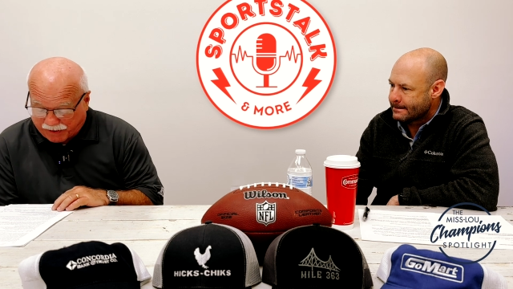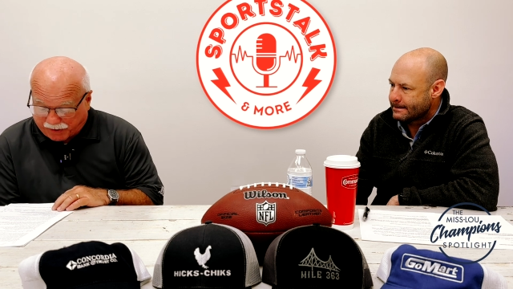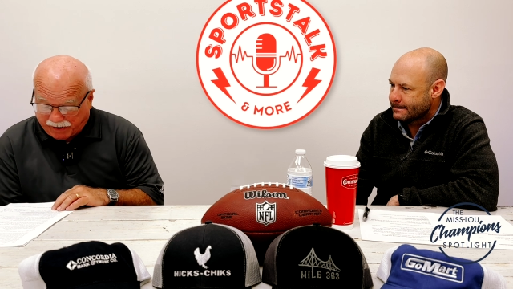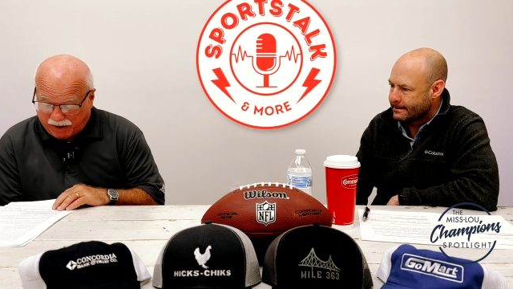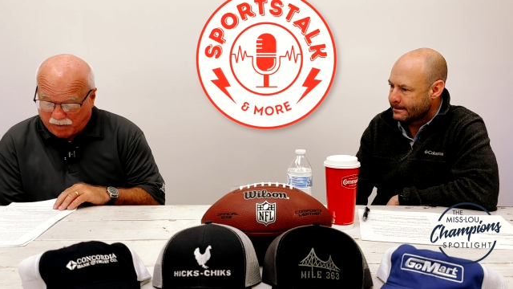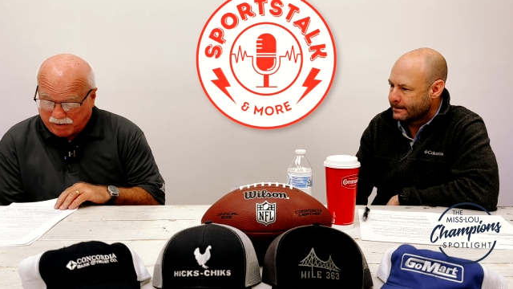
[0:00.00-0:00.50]

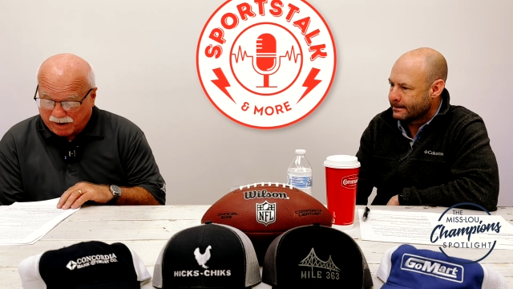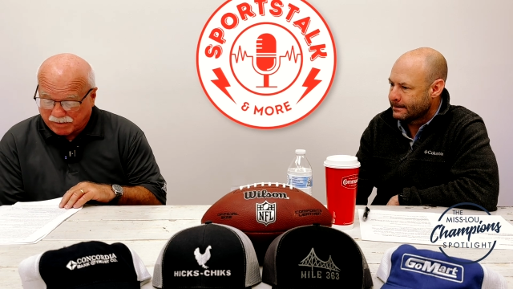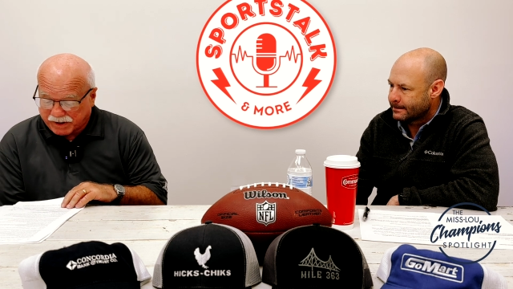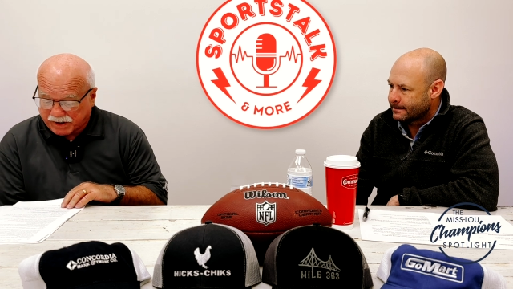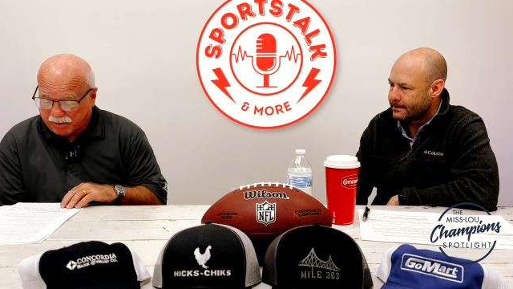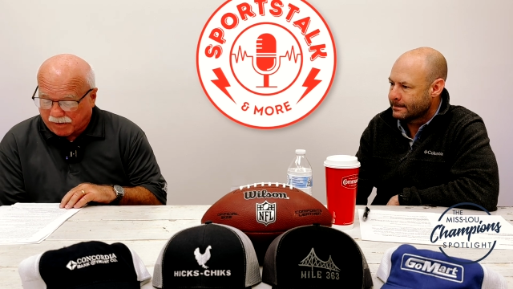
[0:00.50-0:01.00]
Speaker 1: three
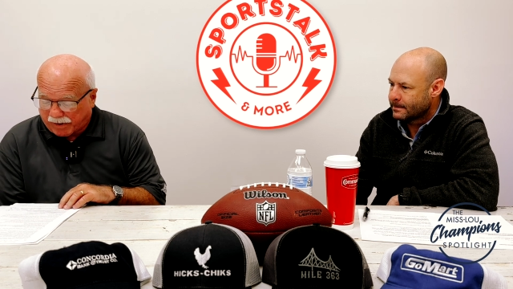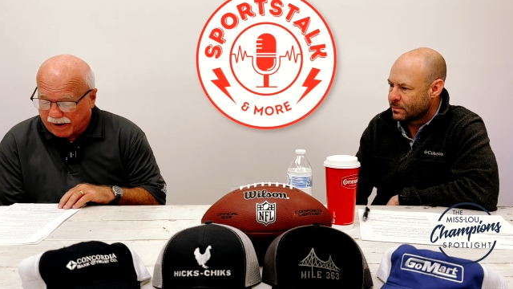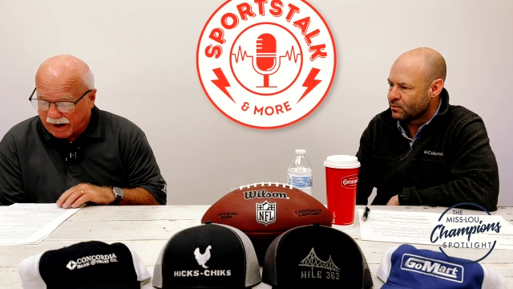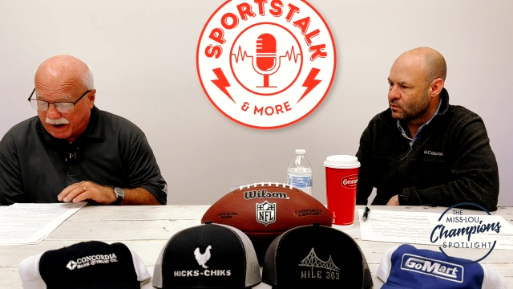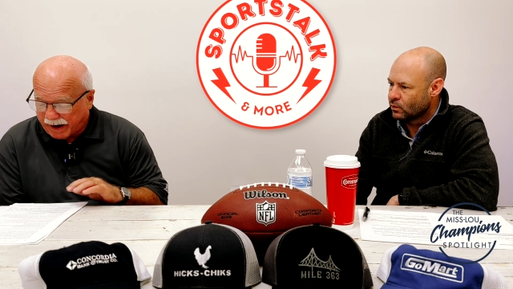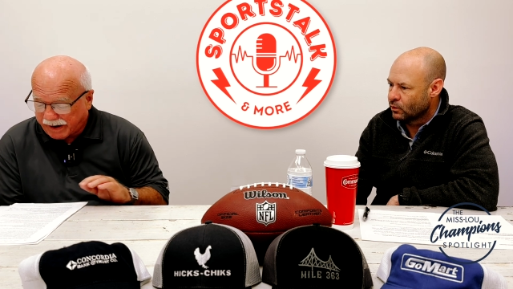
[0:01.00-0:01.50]
homecomings tomorrow
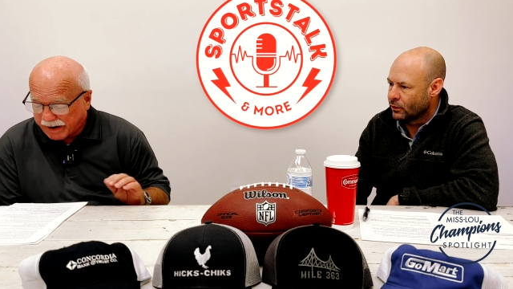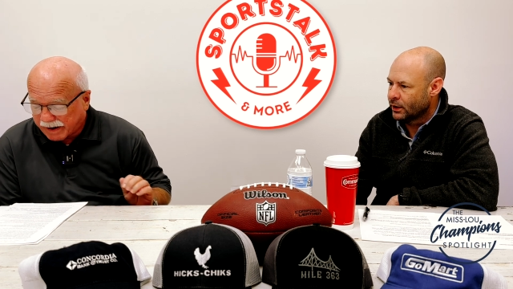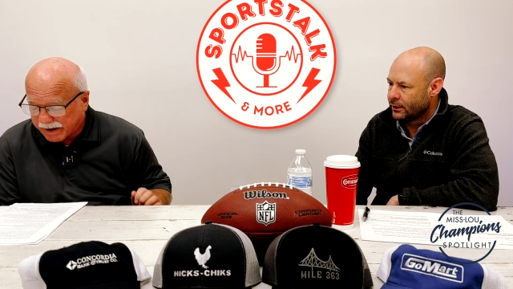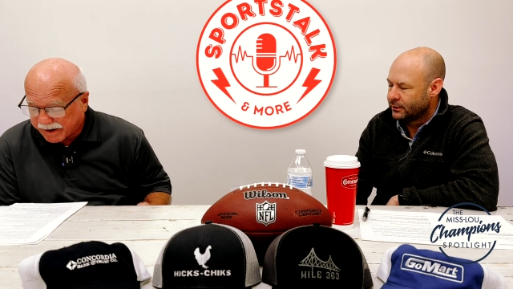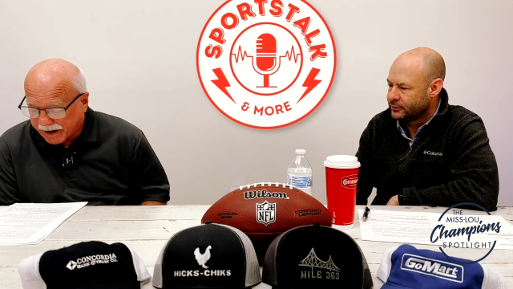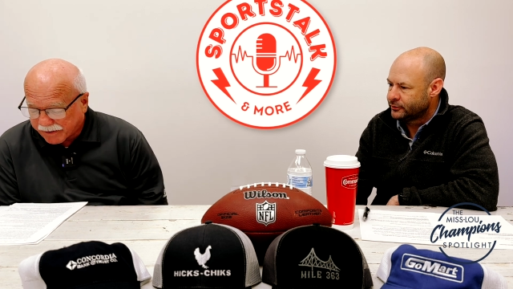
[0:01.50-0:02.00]
night. Mm-hmm.
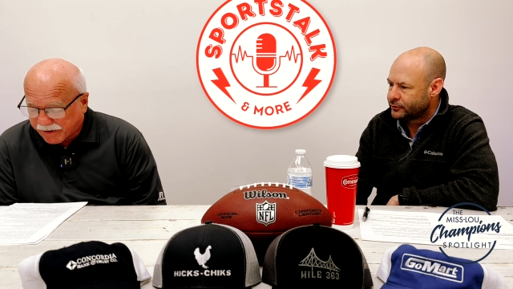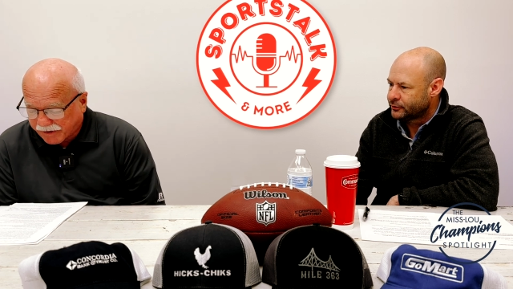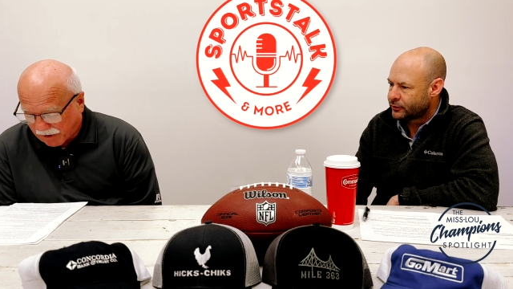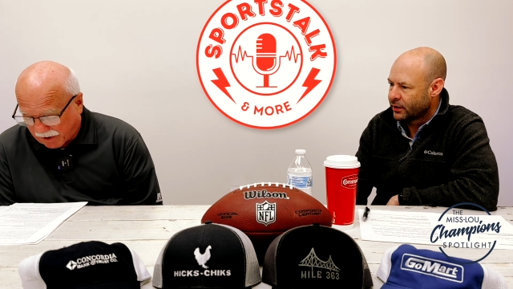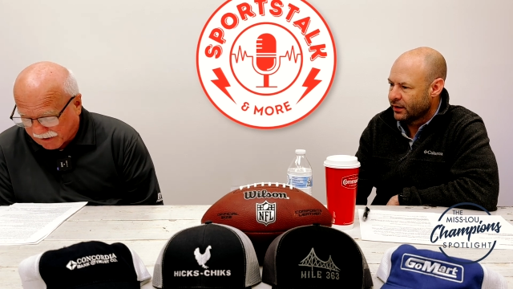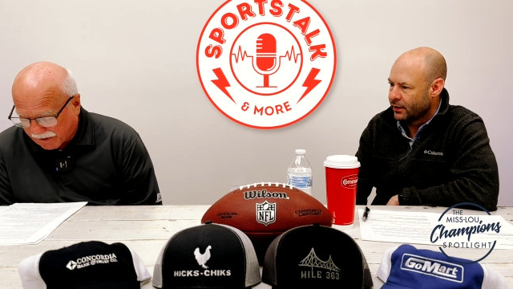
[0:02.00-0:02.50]
Uh, Delta
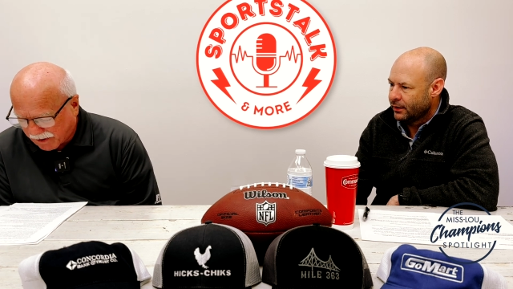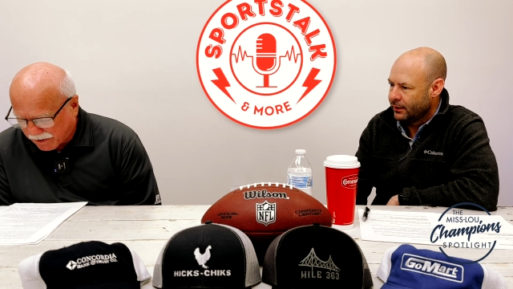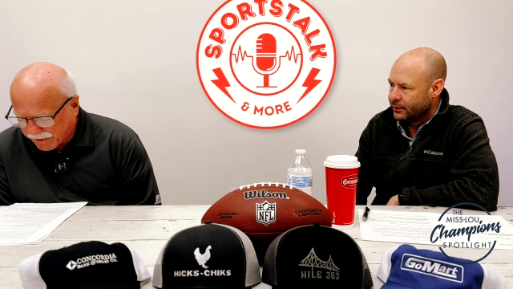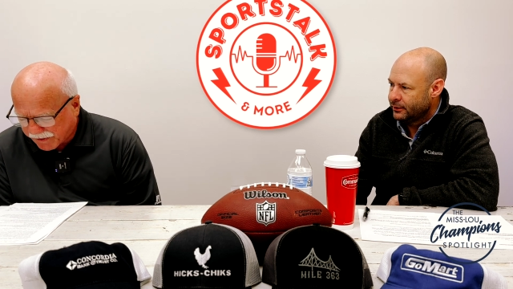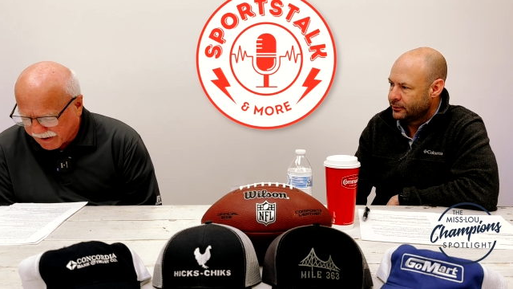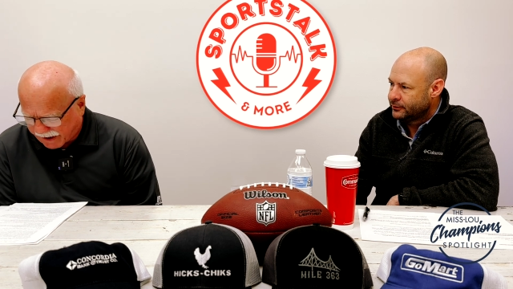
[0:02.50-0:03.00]
Charter
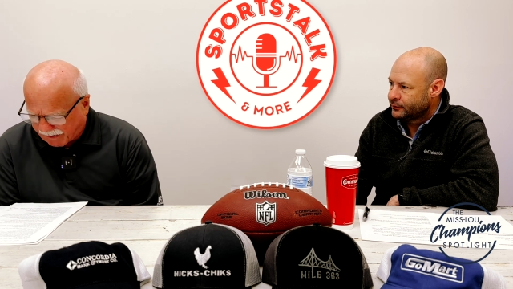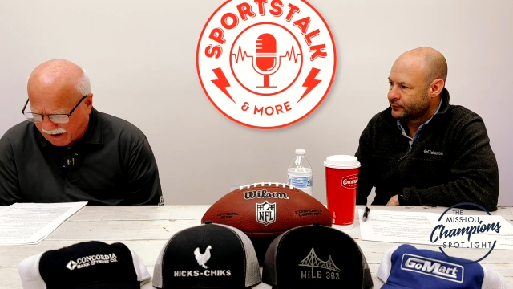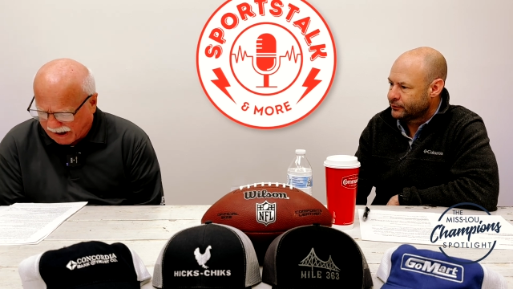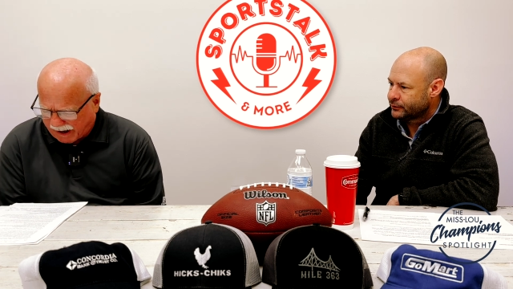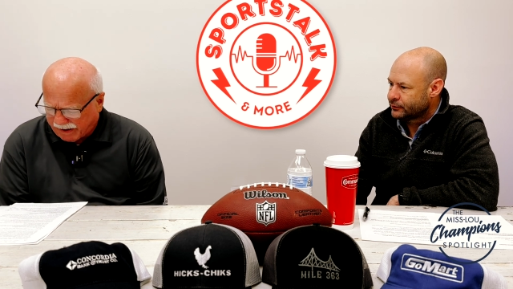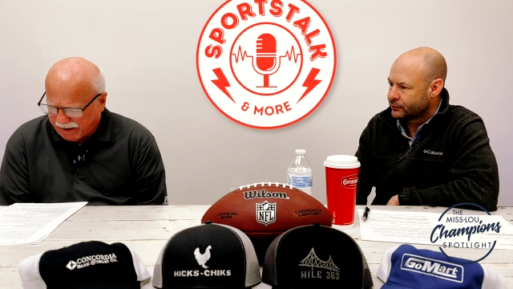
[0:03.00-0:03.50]
hosts
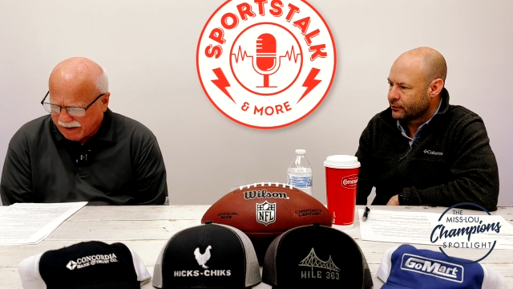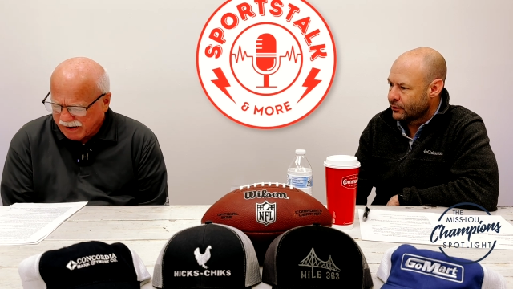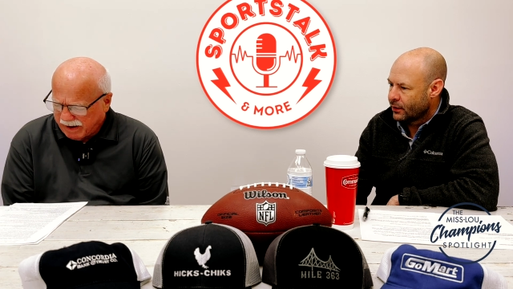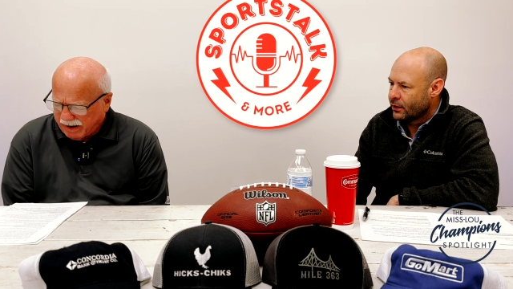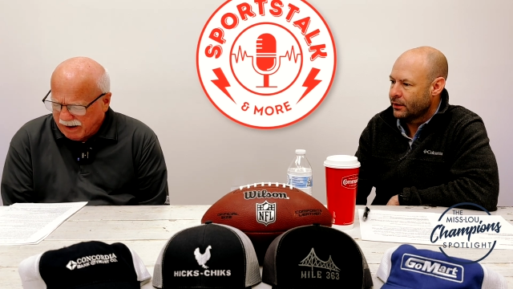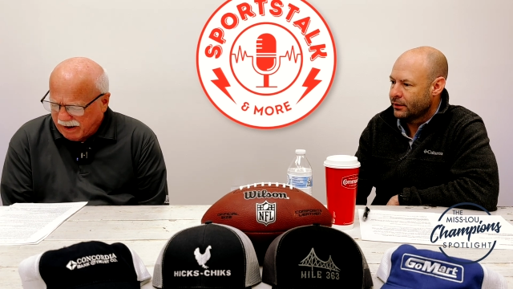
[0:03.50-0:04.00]
Delhi.
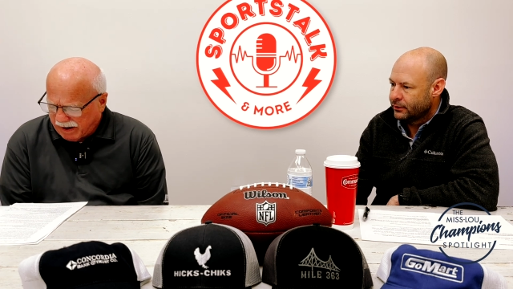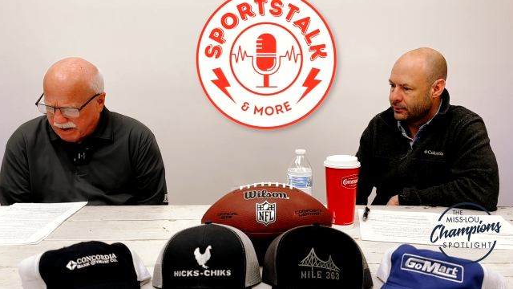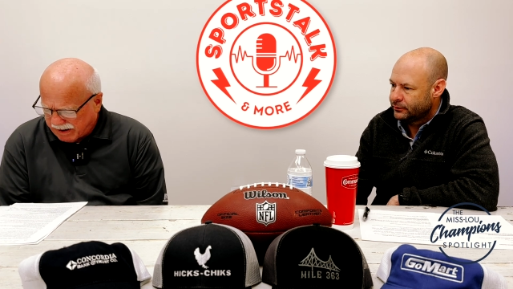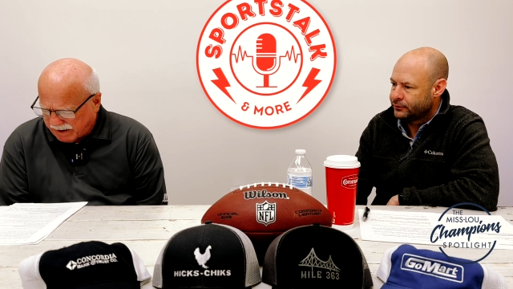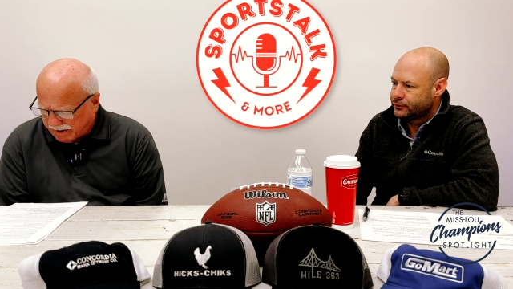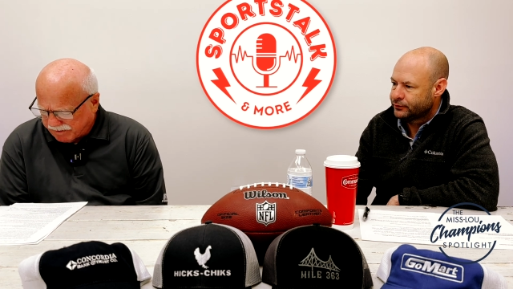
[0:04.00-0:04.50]

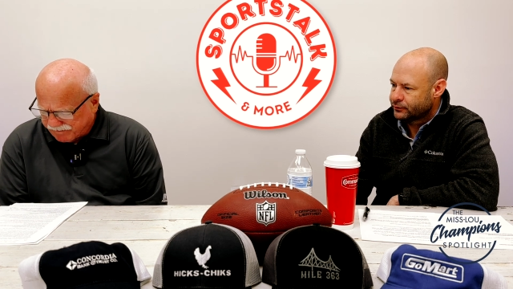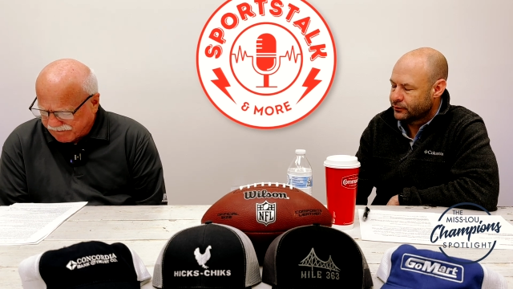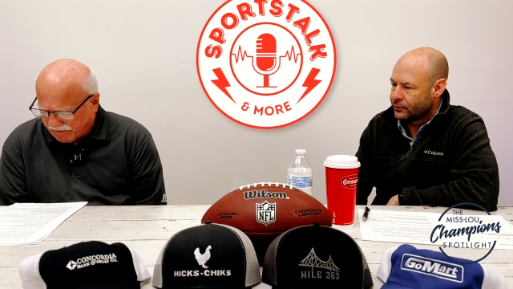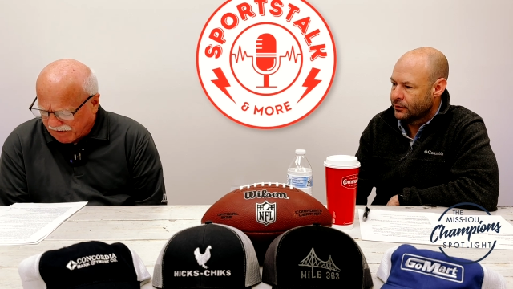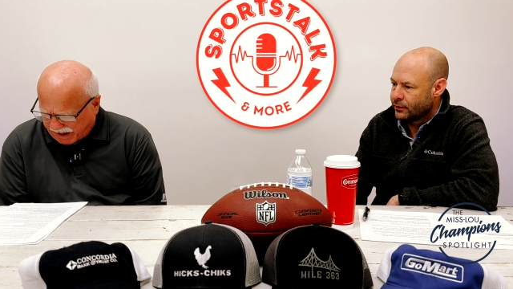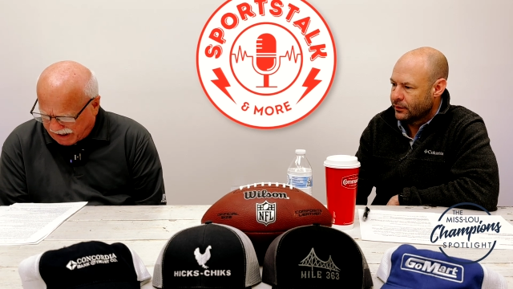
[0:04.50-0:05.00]
Um,
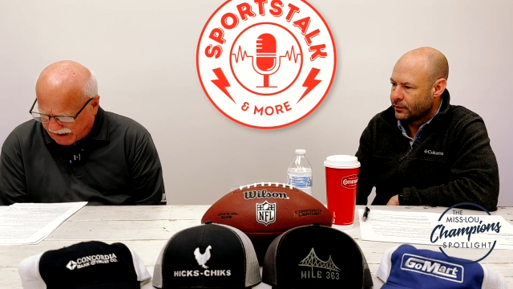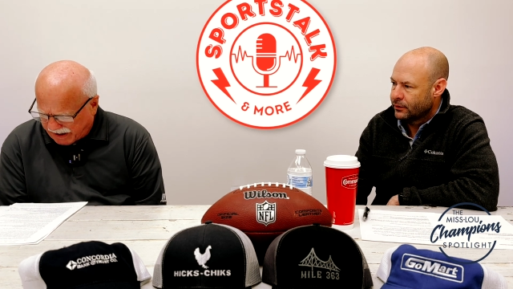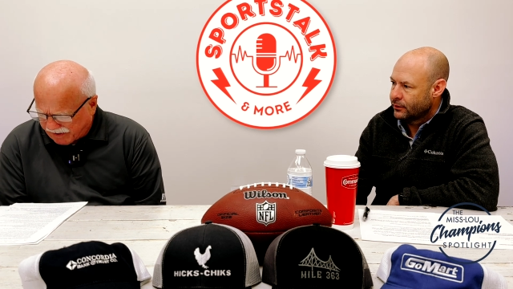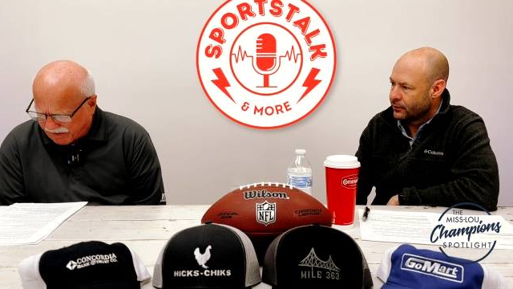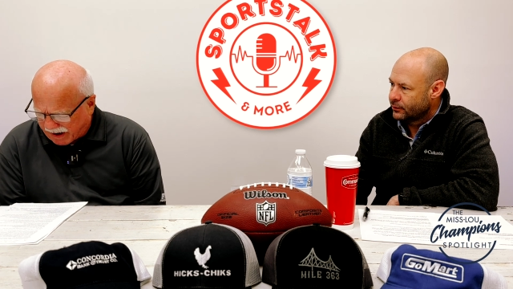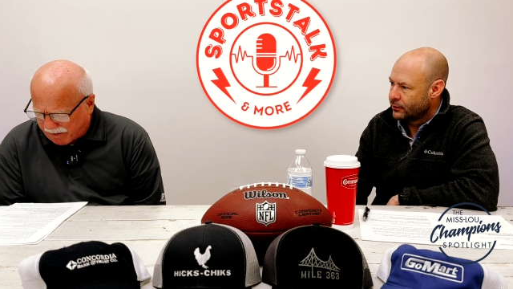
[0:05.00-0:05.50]
Vidalia
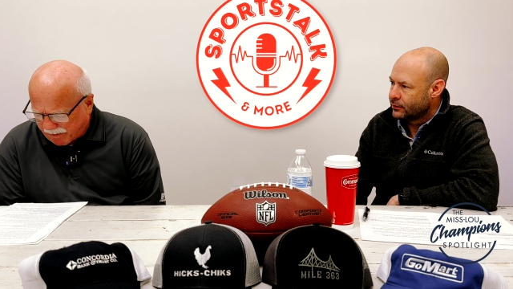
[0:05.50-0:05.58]
is at